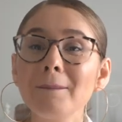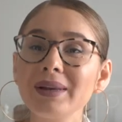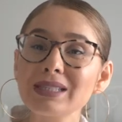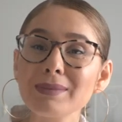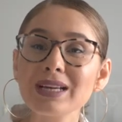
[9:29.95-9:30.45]

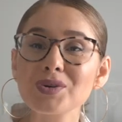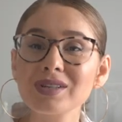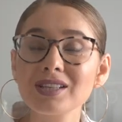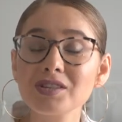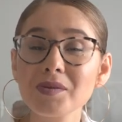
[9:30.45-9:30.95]
Please make
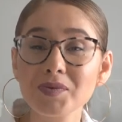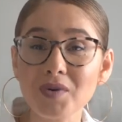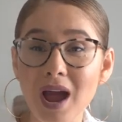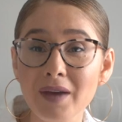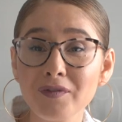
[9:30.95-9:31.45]
sure to
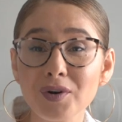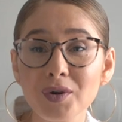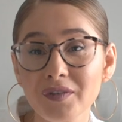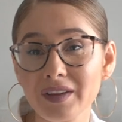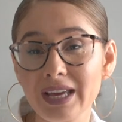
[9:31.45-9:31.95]
subscribe for
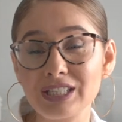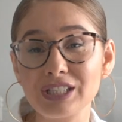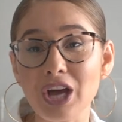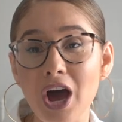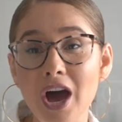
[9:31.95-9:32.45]

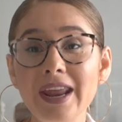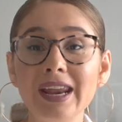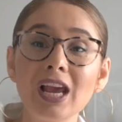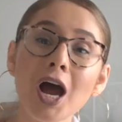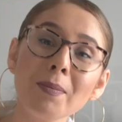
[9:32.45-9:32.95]
notifications on
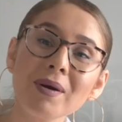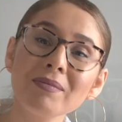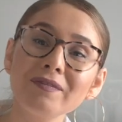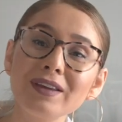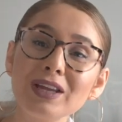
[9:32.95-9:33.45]
any
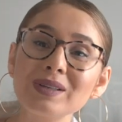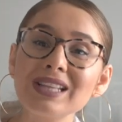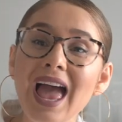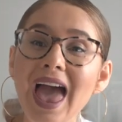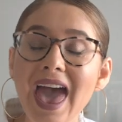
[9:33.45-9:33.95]
upcoming videos,